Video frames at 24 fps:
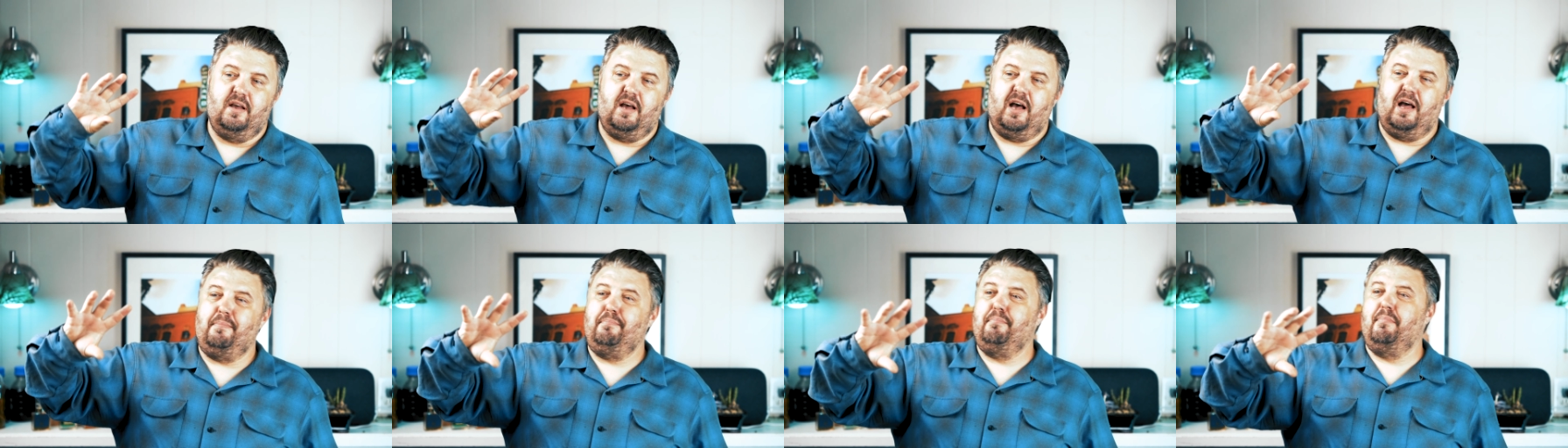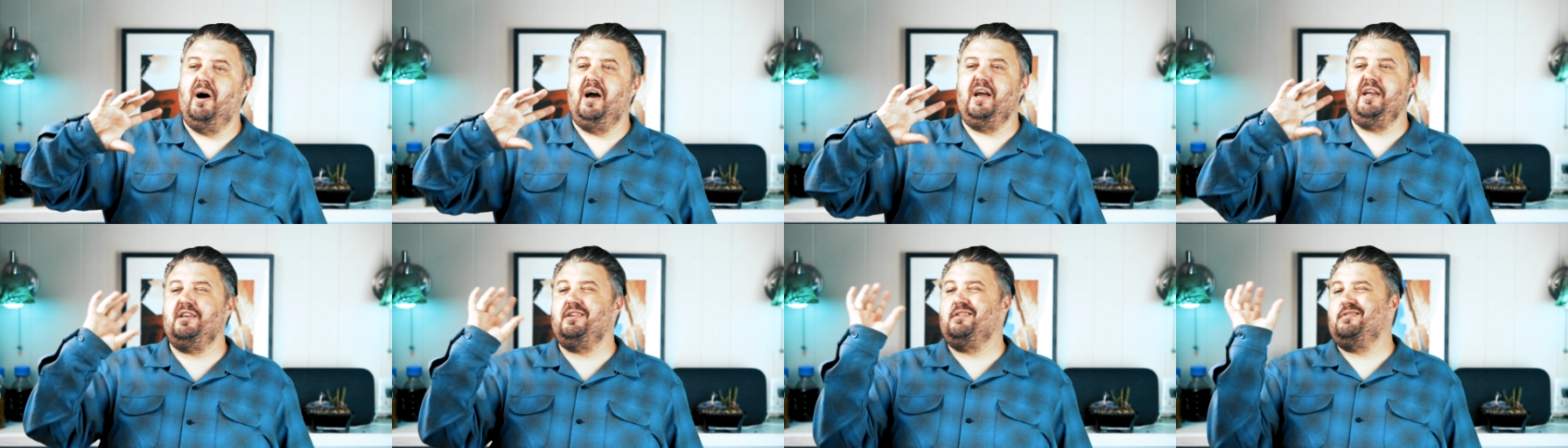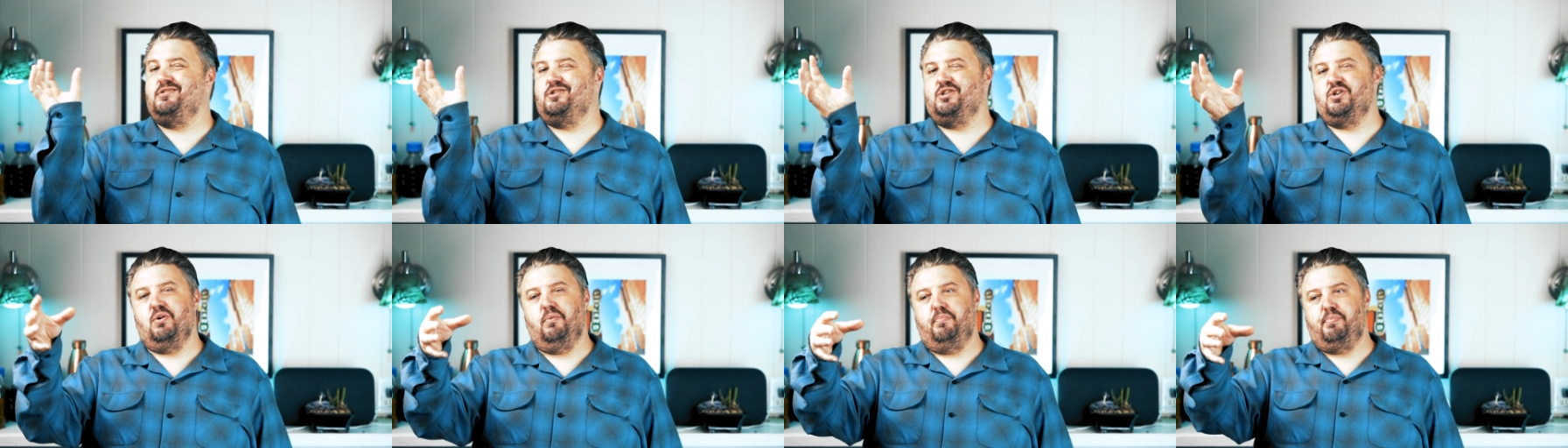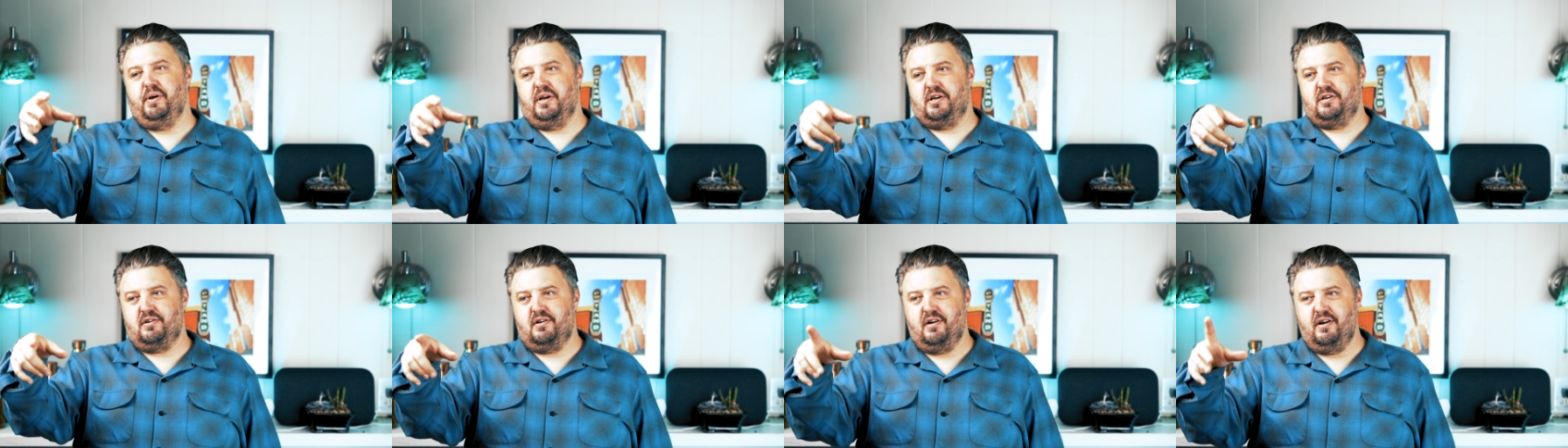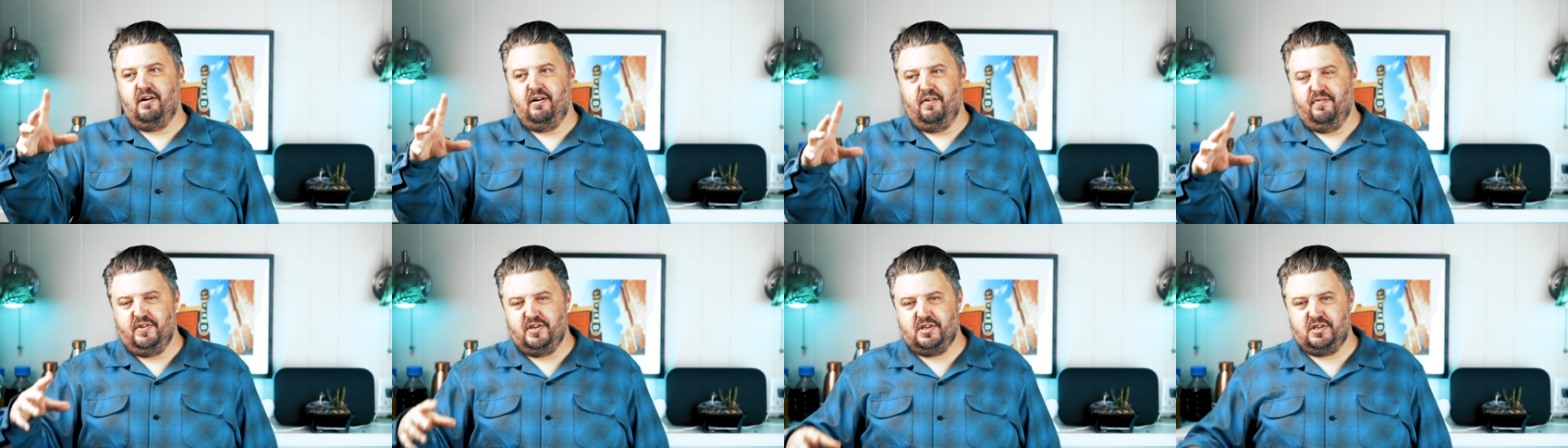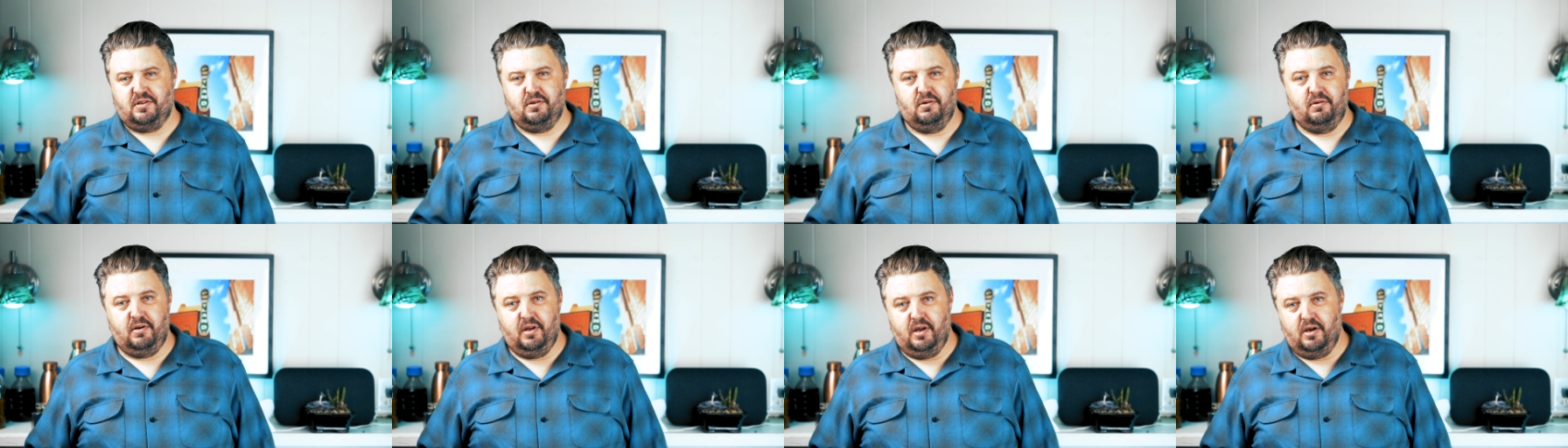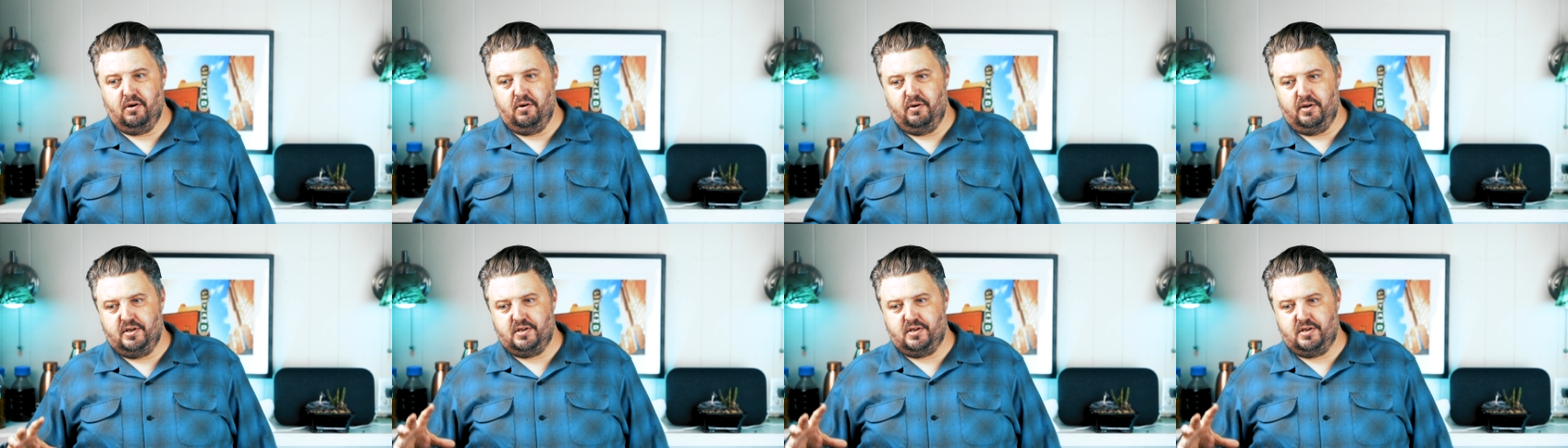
I might show a picture here of the studio.